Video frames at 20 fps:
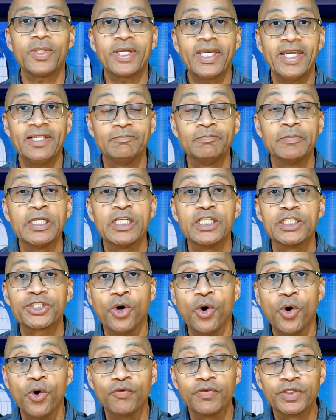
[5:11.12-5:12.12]
Okay,
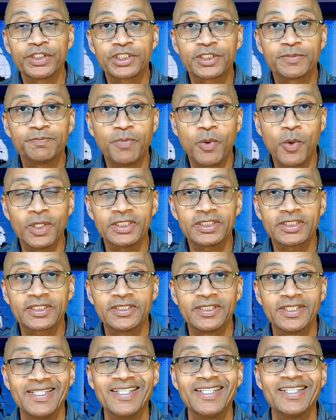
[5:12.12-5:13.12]
so over to
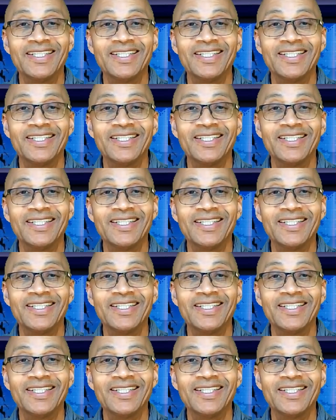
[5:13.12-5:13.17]
sports.